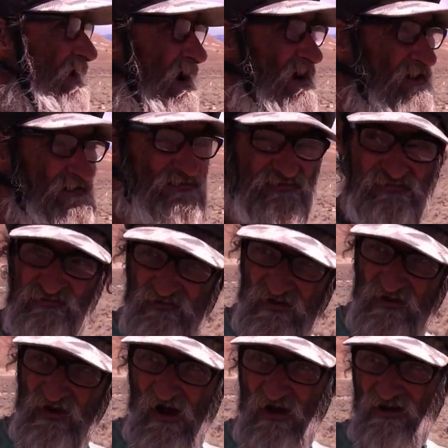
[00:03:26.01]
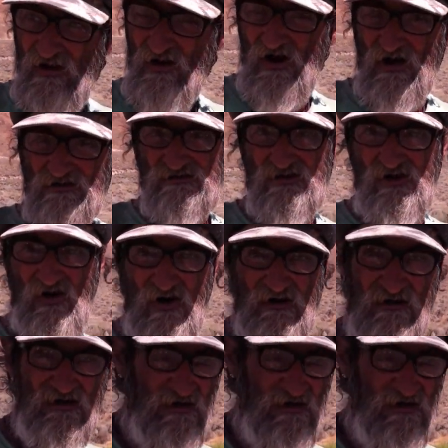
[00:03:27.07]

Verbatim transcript: Right? Got a little hustle going.